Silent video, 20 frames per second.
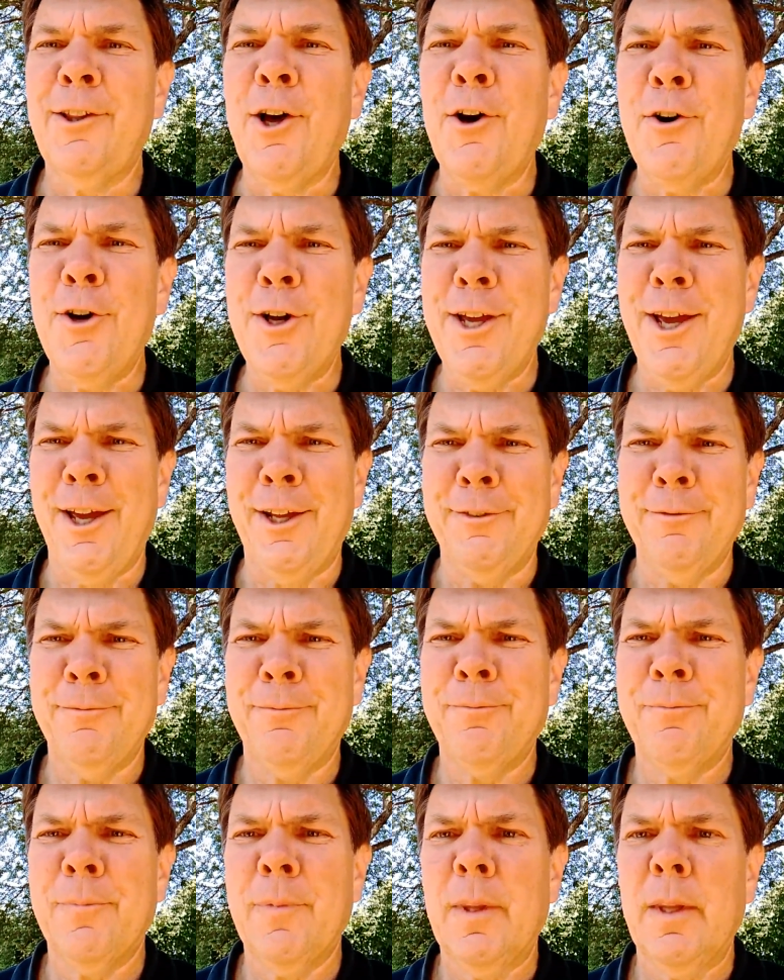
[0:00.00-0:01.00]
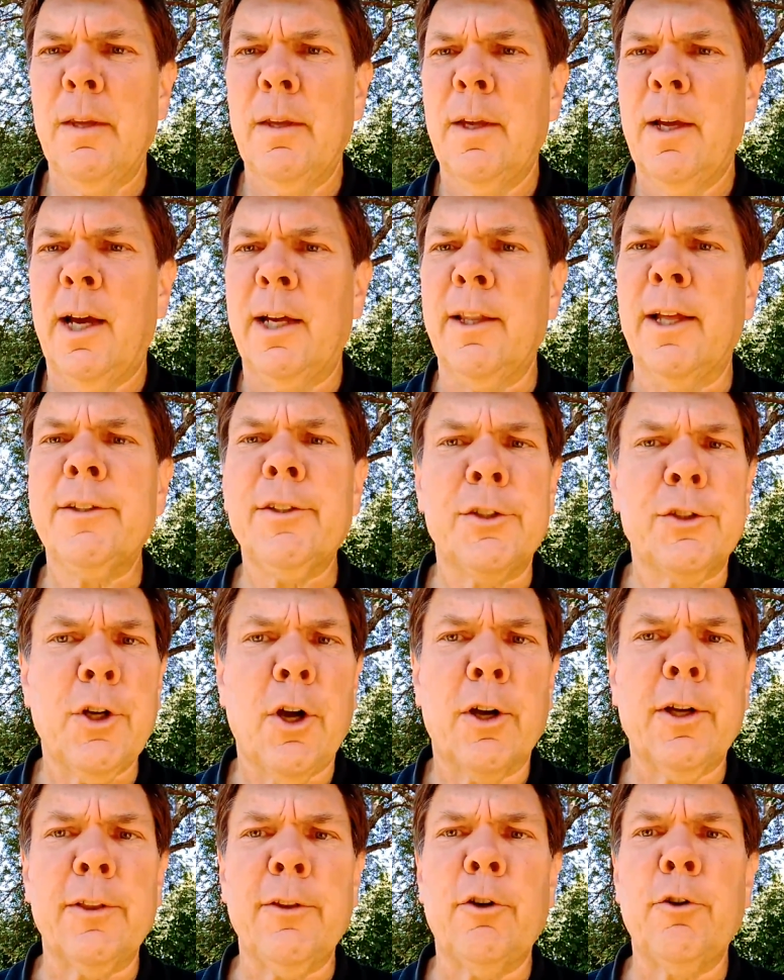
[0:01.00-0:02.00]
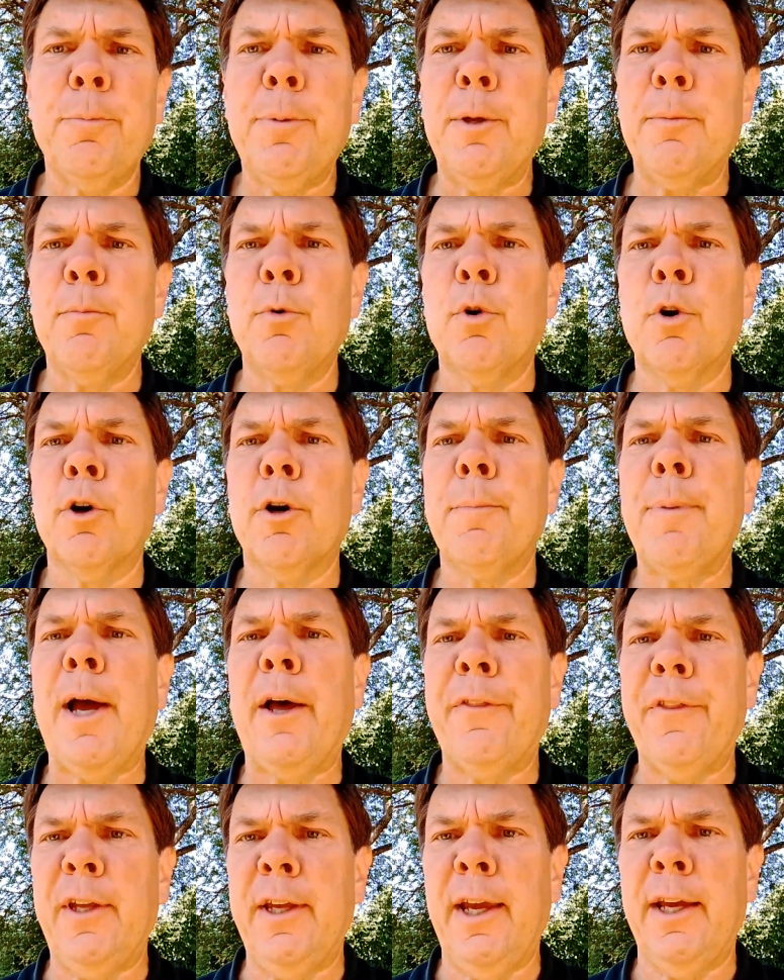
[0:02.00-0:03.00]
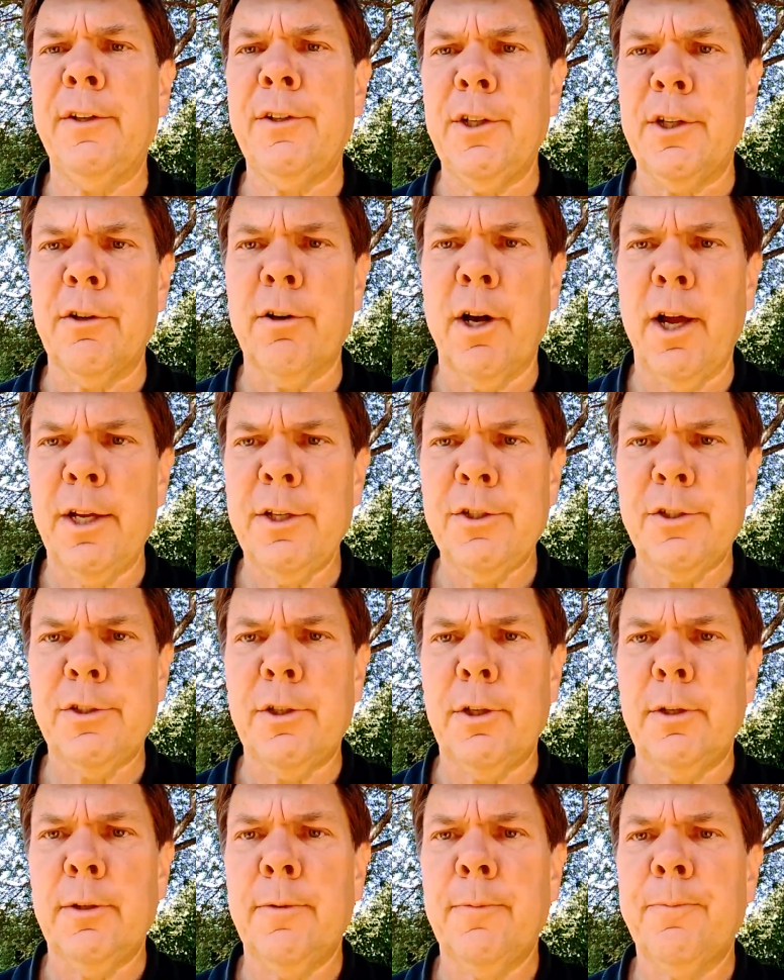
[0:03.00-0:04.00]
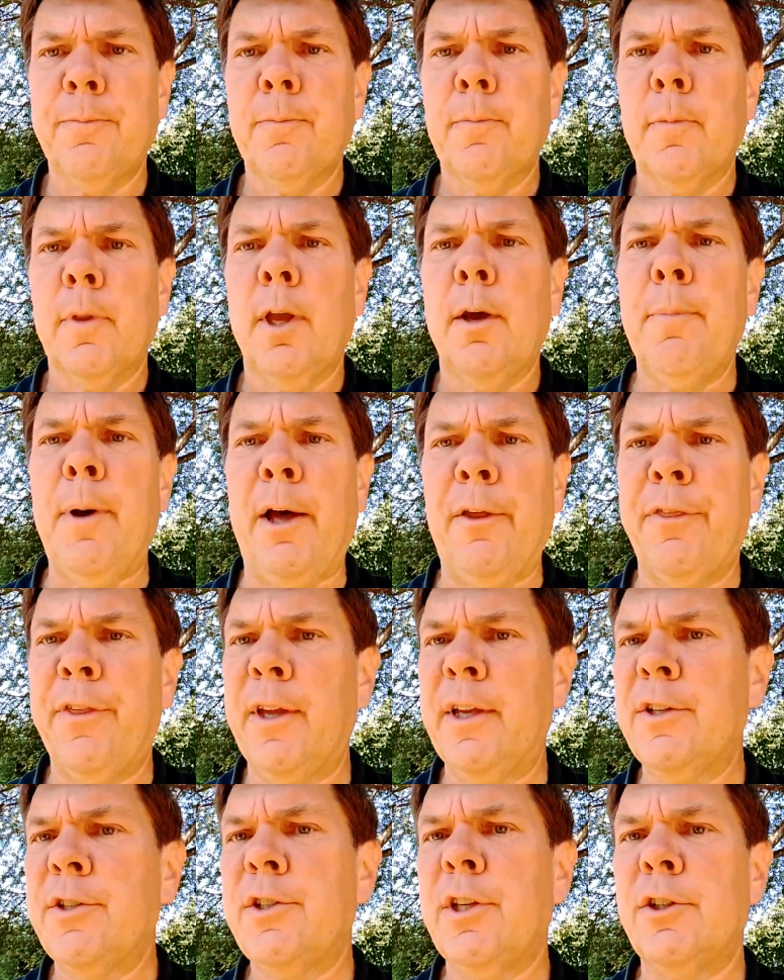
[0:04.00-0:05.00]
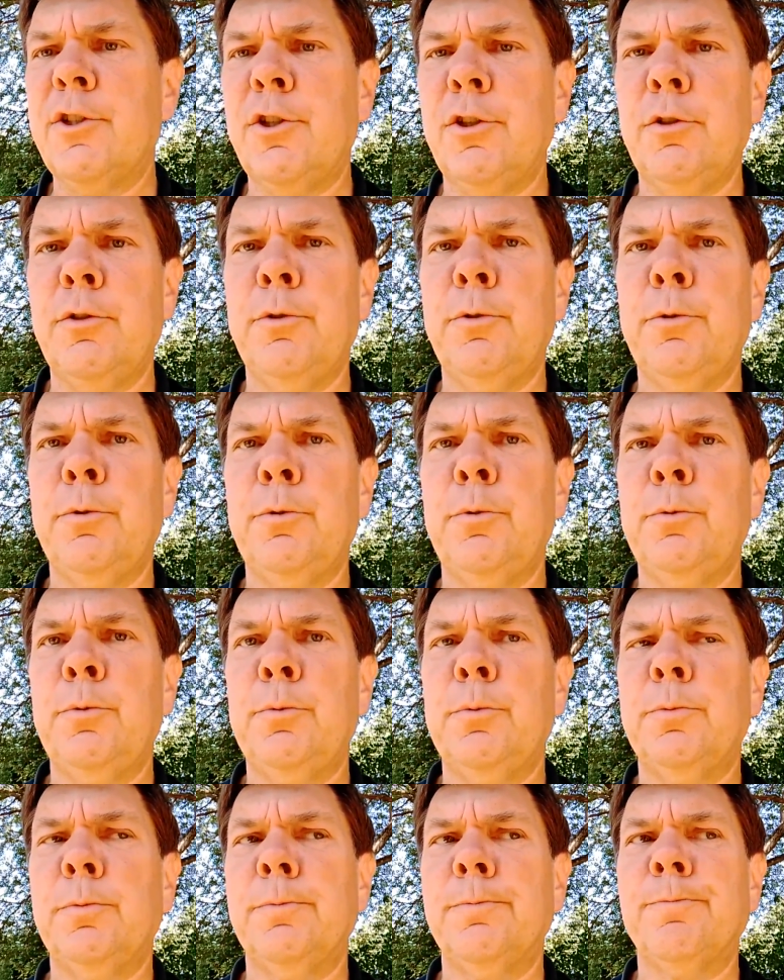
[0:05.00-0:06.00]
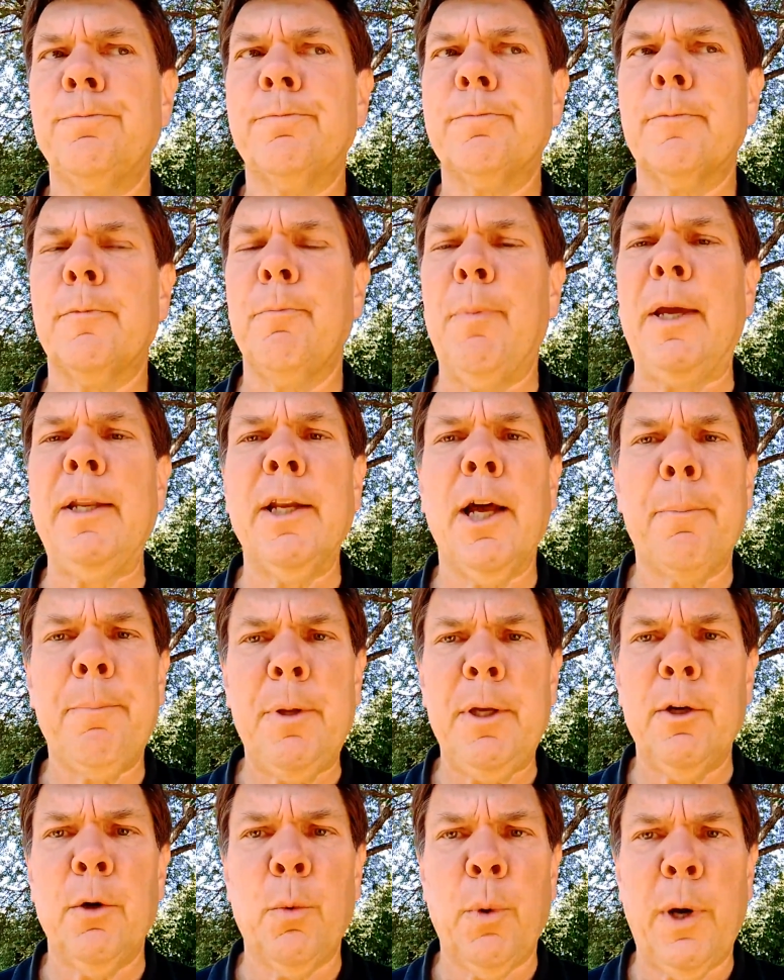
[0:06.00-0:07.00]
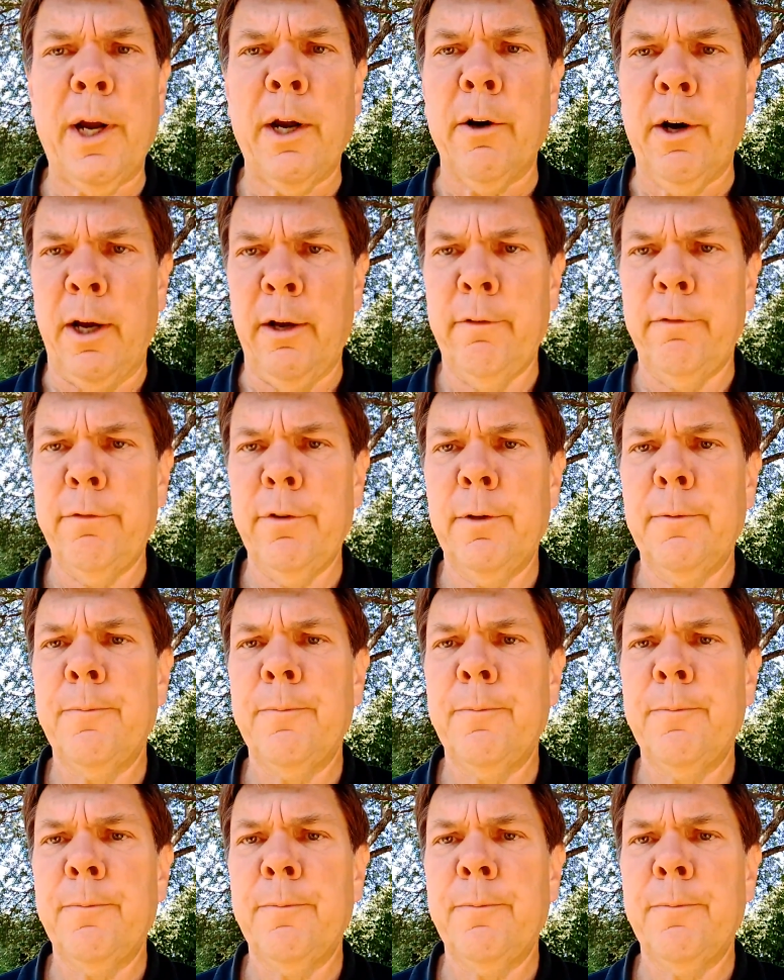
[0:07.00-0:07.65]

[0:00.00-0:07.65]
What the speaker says: Hello again. I'd like to talk a little bit more about the Antichrist, about things that you may not be aware of.